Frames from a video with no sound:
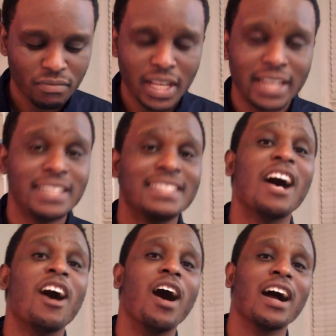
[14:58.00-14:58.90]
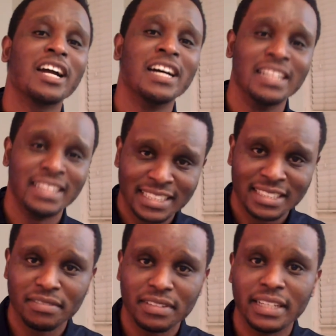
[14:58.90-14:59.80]
And it's
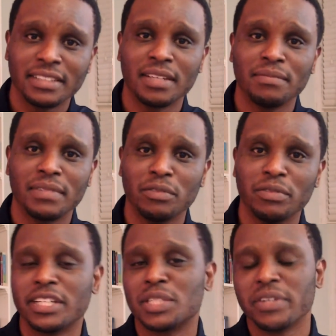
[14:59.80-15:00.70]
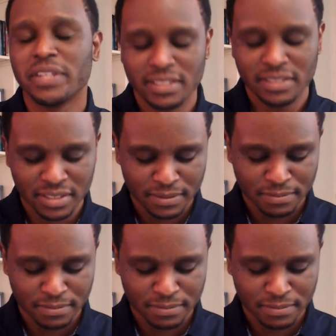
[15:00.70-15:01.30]
collectively something we experience.